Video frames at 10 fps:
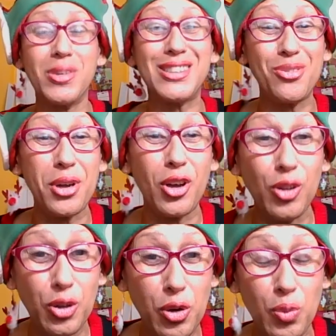to
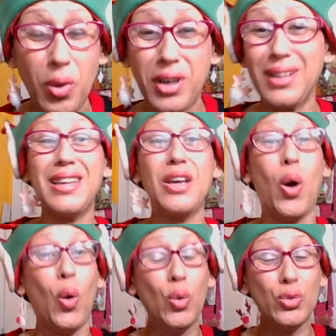include one of the
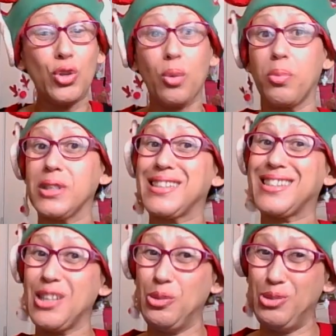older but
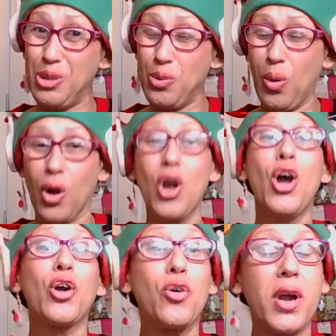still newer
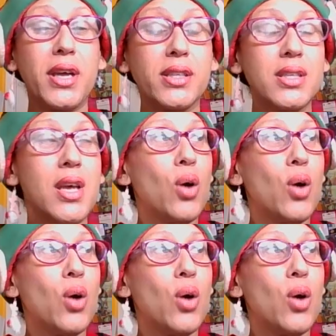Cricuts,